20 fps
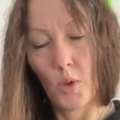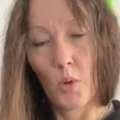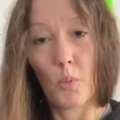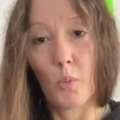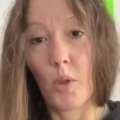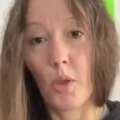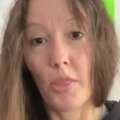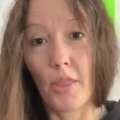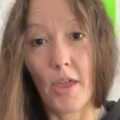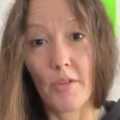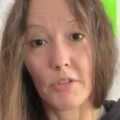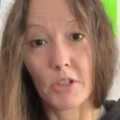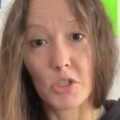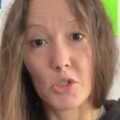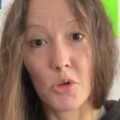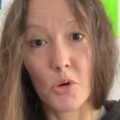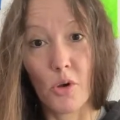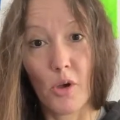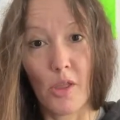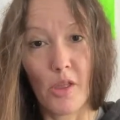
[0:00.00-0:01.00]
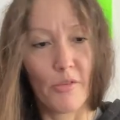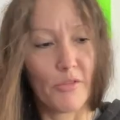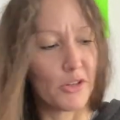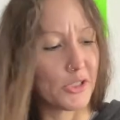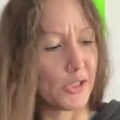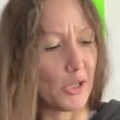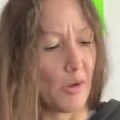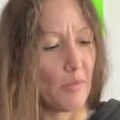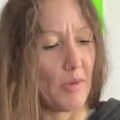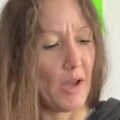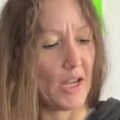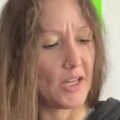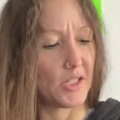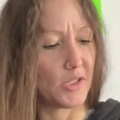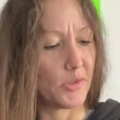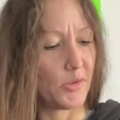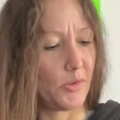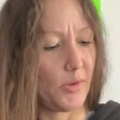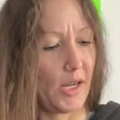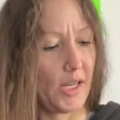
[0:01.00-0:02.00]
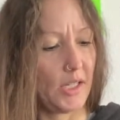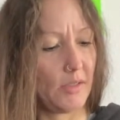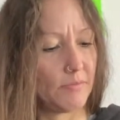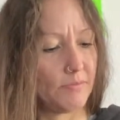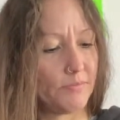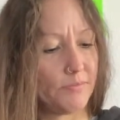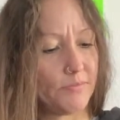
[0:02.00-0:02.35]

We only have control over so much, right?